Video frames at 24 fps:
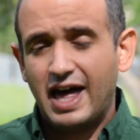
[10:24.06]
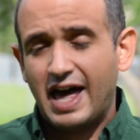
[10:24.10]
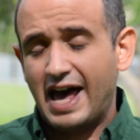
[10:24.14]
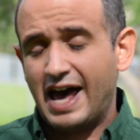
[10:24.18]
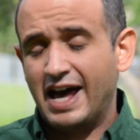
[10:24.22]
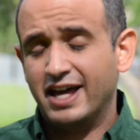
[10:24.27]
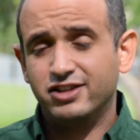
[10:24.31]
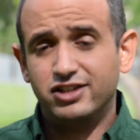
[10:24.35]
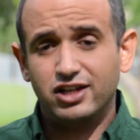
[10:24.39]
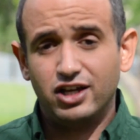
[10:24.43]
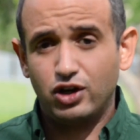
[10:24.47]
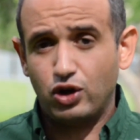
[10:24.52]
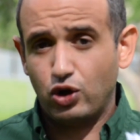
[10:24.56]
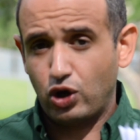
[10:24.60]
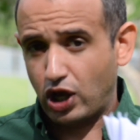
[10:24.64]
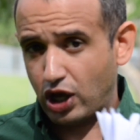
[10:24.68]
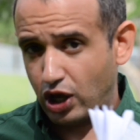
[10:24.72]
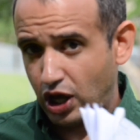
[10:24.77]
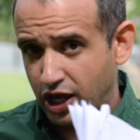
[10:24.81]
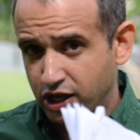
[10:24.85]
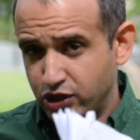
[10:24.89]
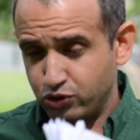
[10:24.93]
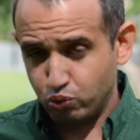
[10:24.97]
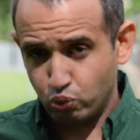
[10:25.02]
And
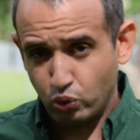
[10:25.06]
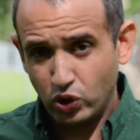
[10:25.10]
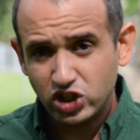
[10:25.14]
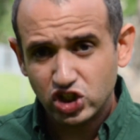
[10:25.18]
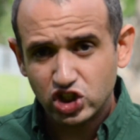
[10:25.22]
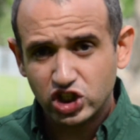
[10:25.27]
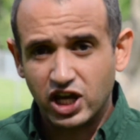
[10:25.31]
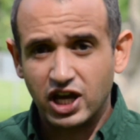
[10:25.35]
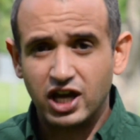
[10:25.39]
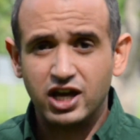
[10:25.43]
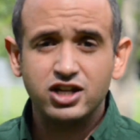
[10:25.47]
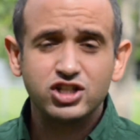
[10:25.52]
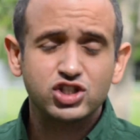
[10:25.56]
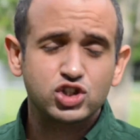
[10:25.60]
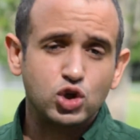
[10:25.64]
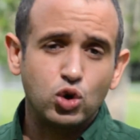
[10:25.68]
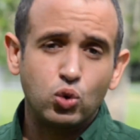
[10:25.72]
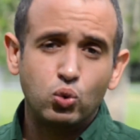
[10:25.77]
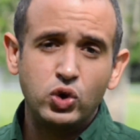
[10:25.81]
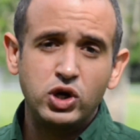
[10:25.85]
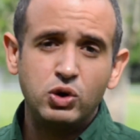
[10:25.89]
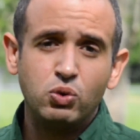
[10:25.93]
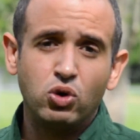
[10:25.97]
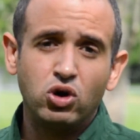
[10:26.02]
in which case,
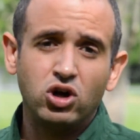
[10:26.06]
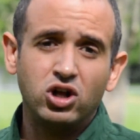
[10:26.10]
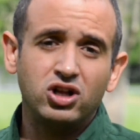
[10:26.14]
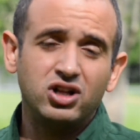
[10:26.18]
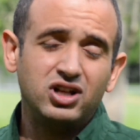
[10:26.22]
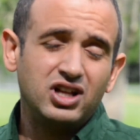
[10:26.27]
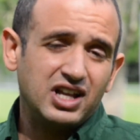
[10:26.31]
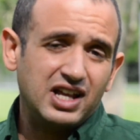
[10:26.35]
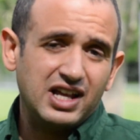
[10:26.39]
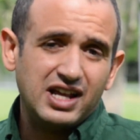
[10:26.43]
we will